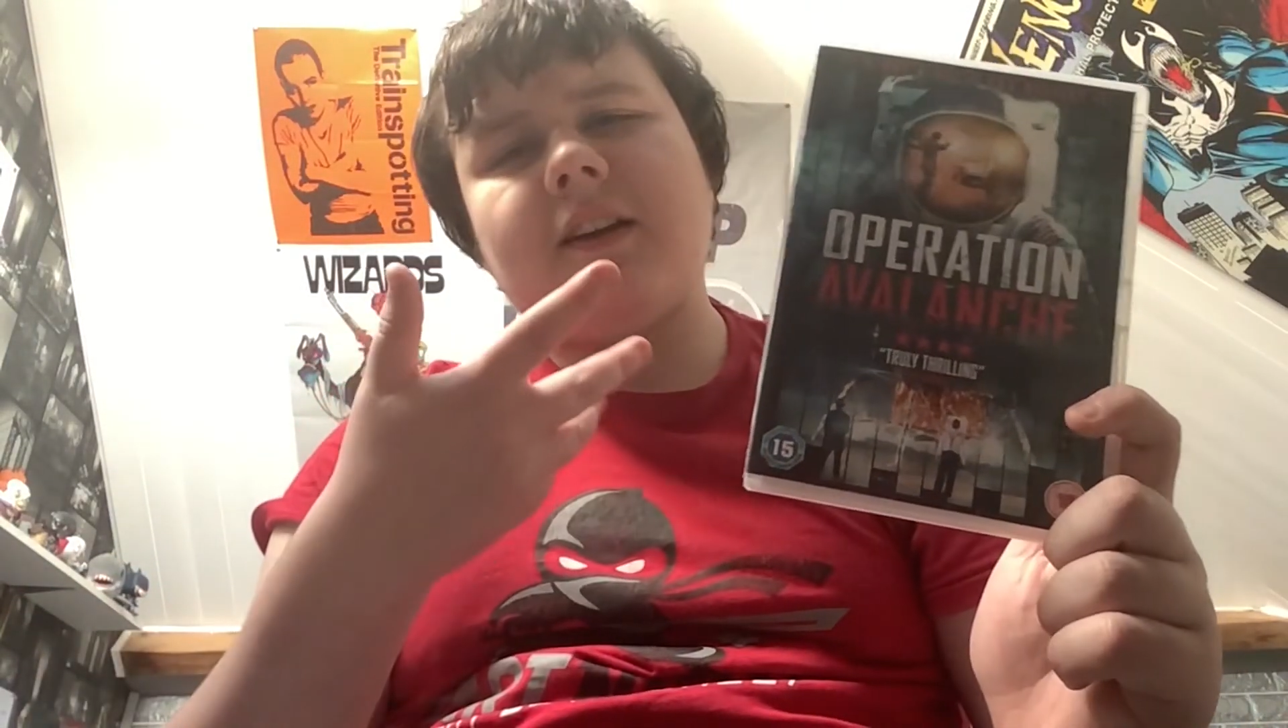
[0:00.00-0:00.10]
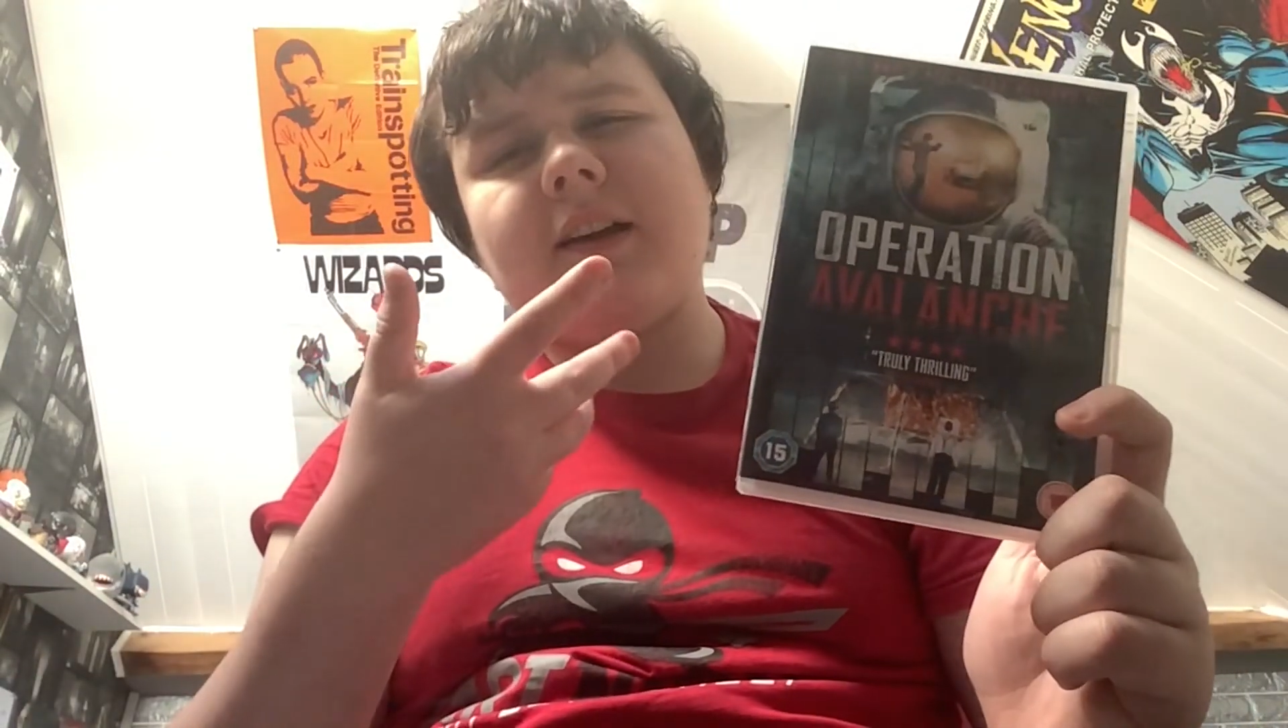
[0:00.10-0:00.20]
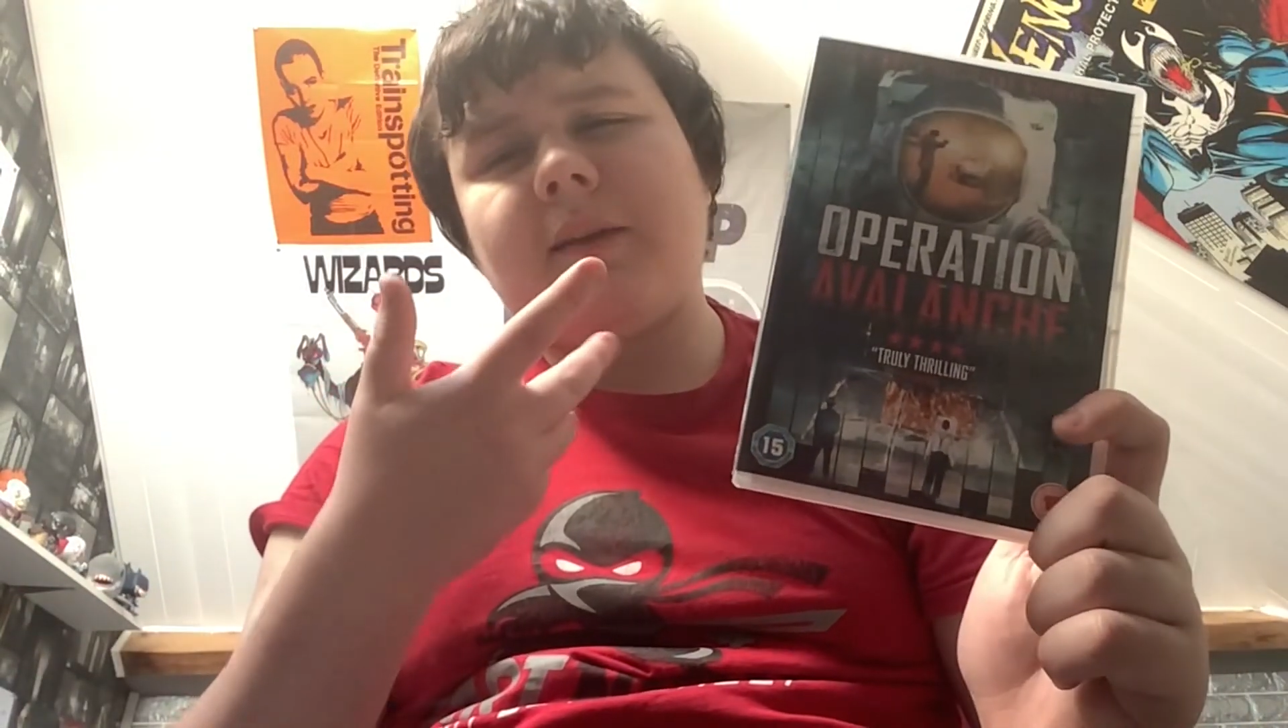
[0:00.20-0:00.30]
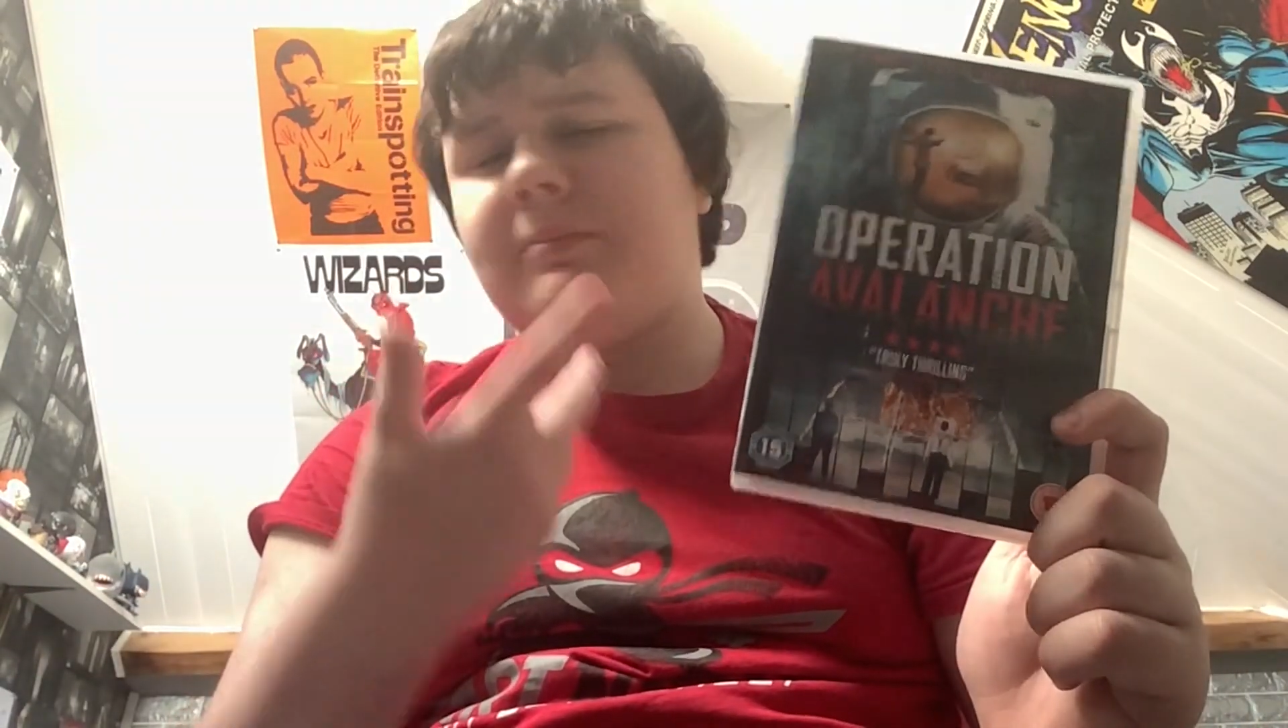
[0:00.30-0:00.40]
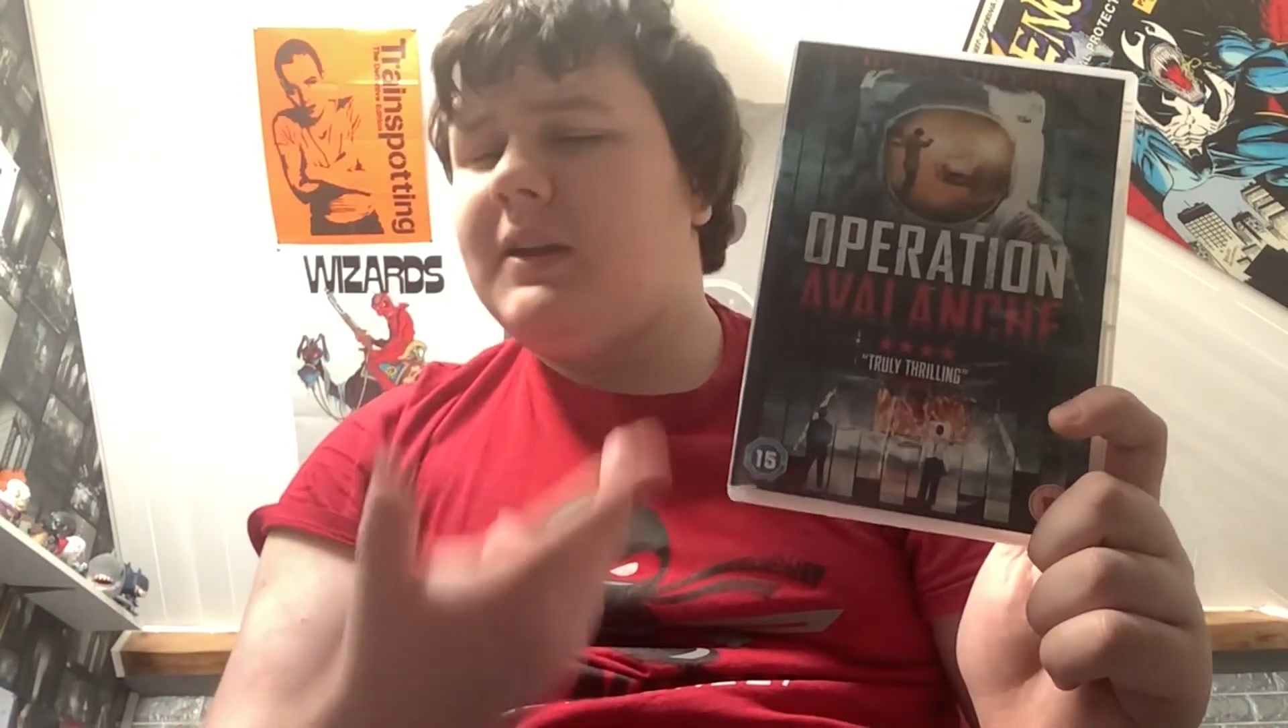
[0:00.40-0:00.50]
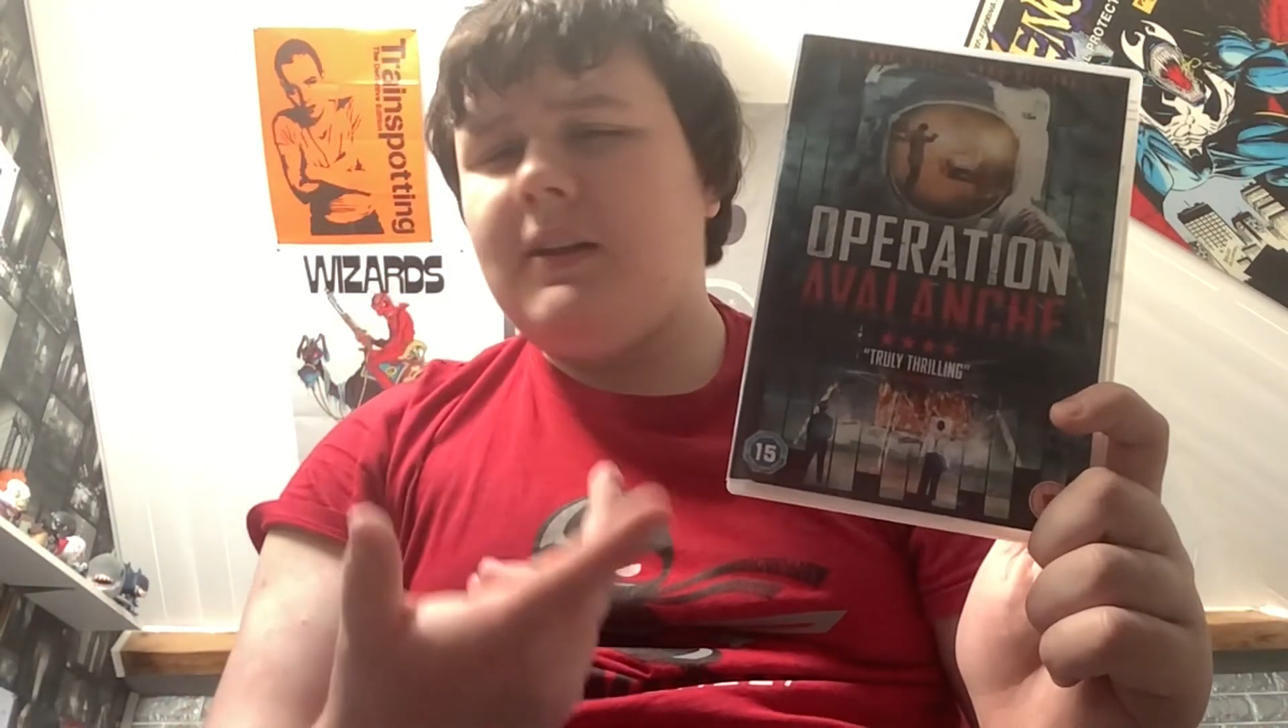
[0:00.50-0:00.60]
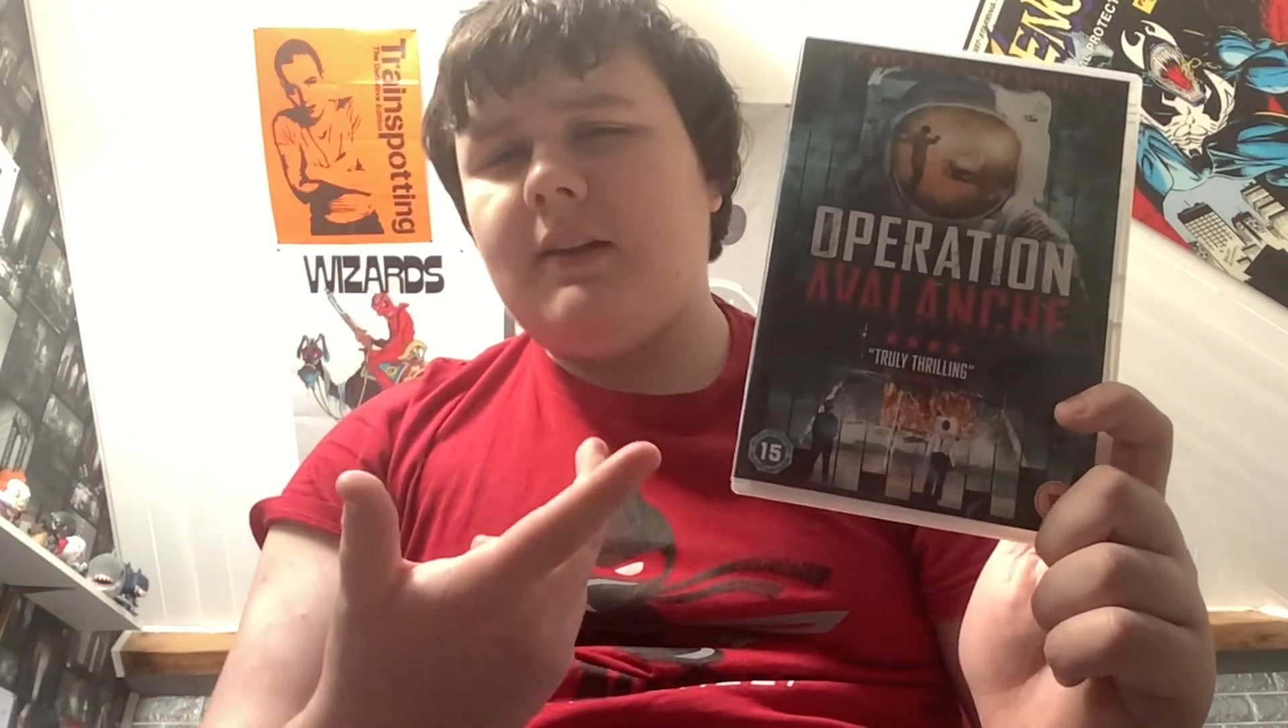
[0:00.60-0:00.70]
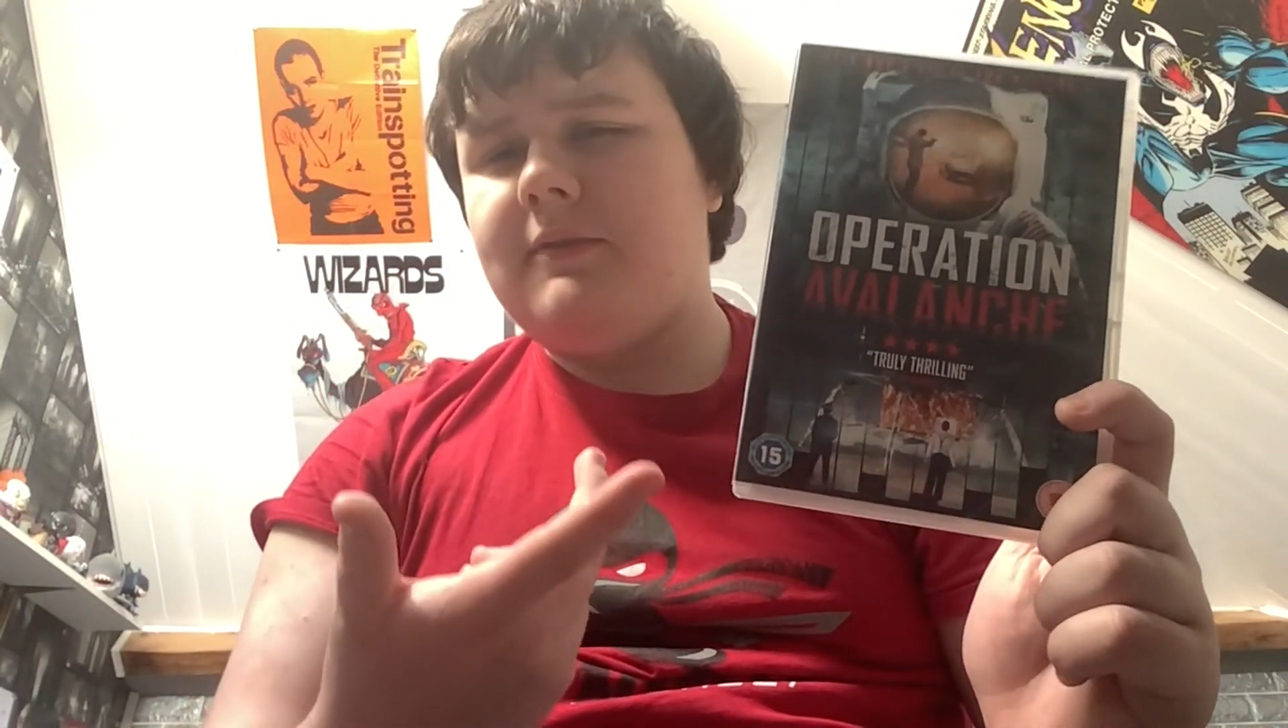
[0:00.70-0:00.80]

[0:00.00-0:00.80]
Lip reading: completely